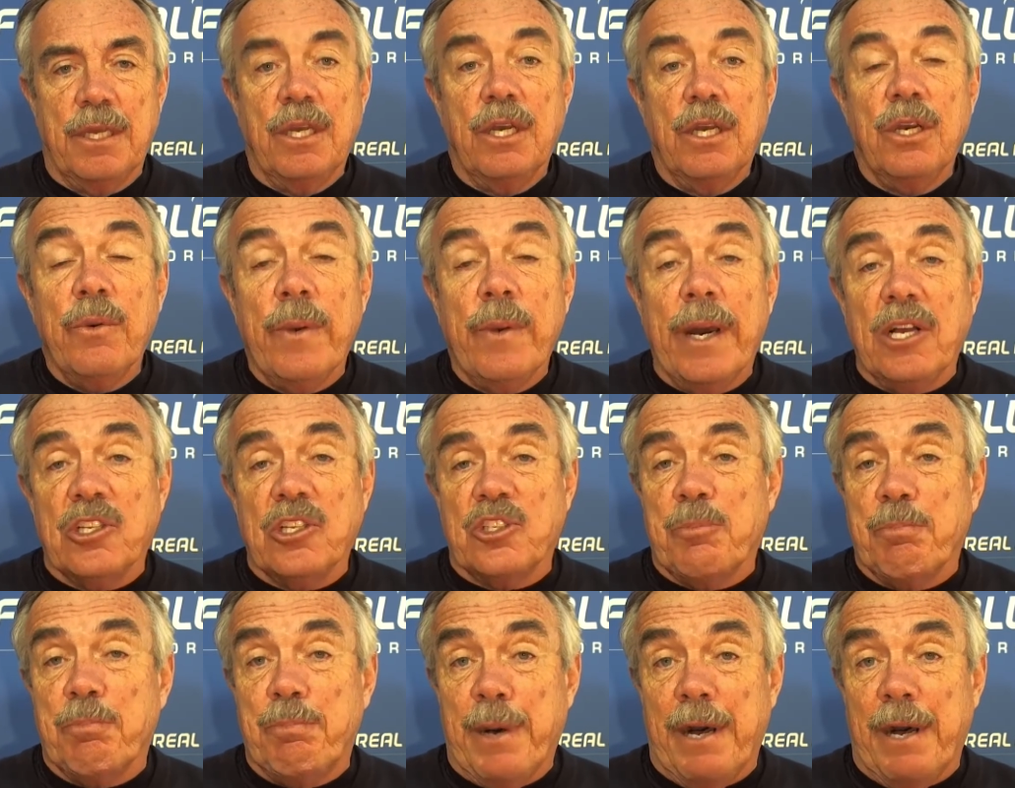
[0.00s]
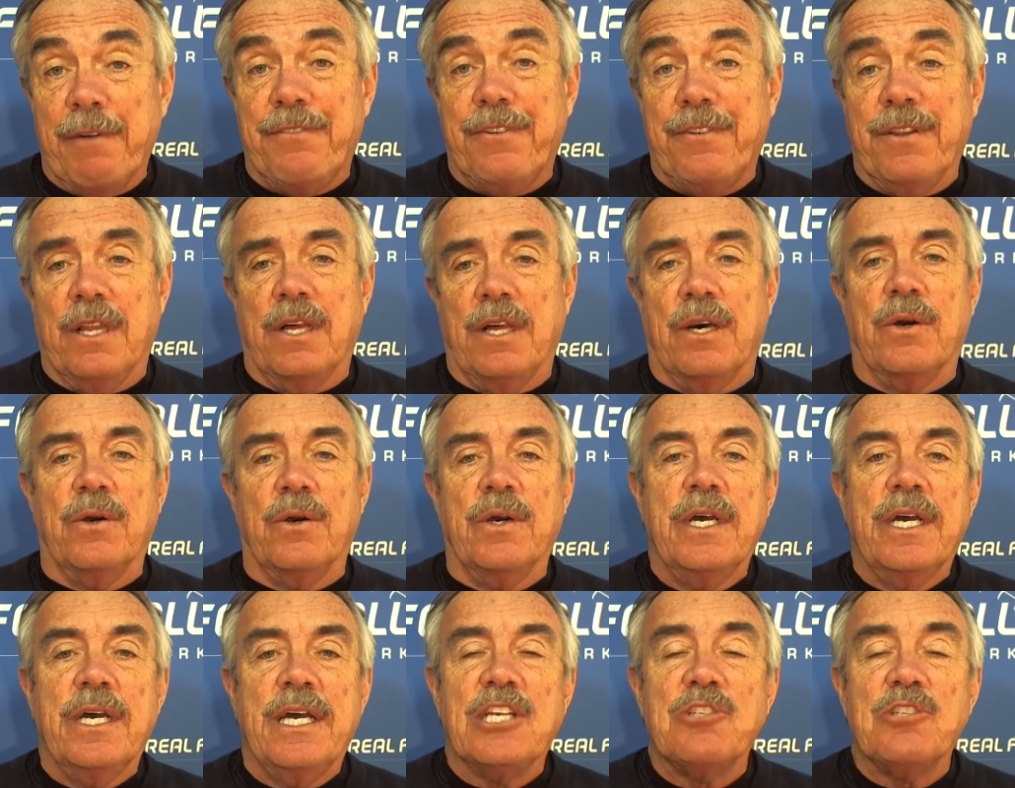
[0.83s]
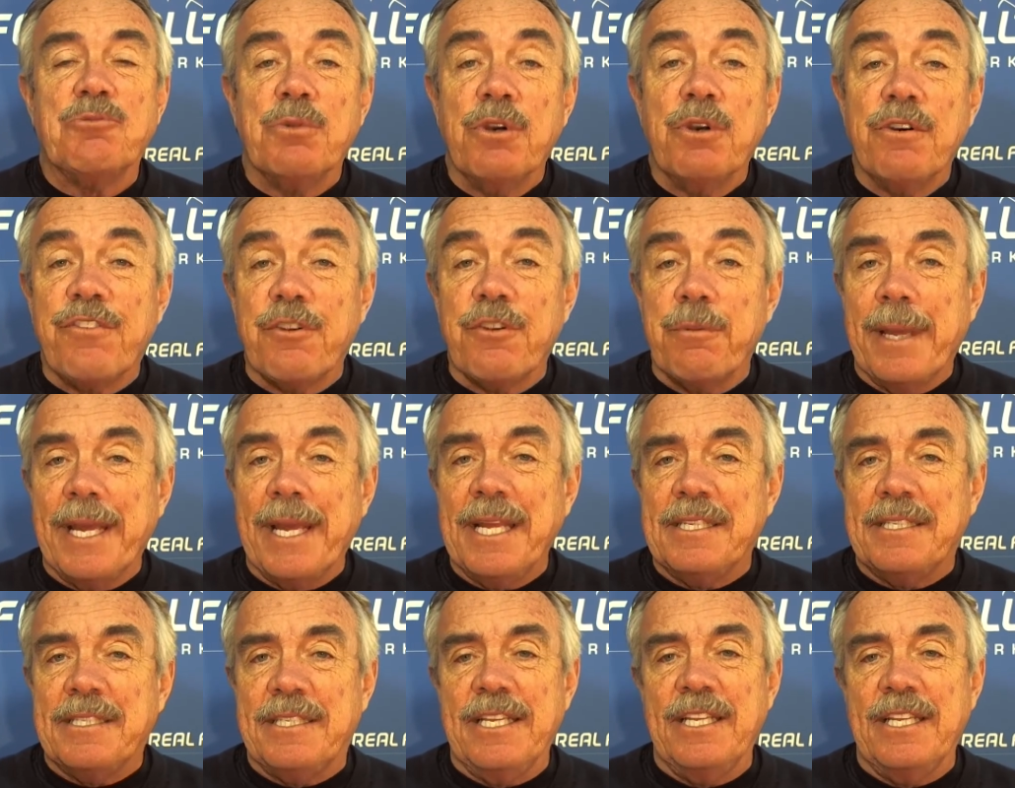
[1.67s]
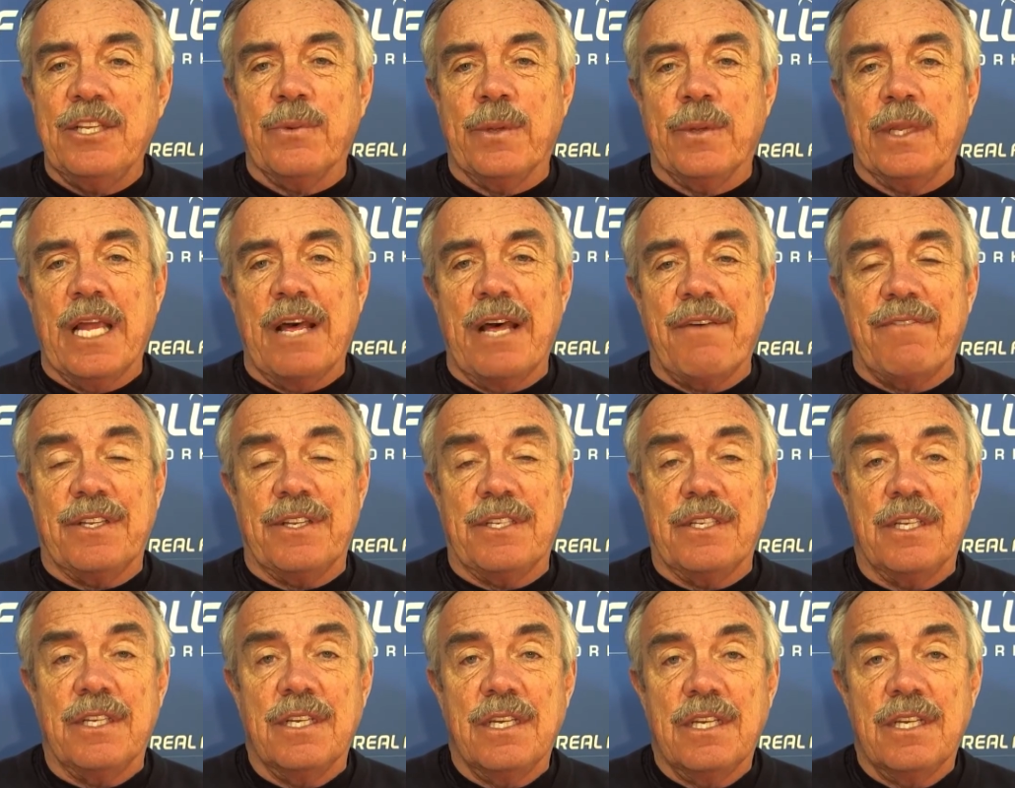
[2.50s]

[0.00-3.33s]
Who else? Buffalo has moved from 18 to 11.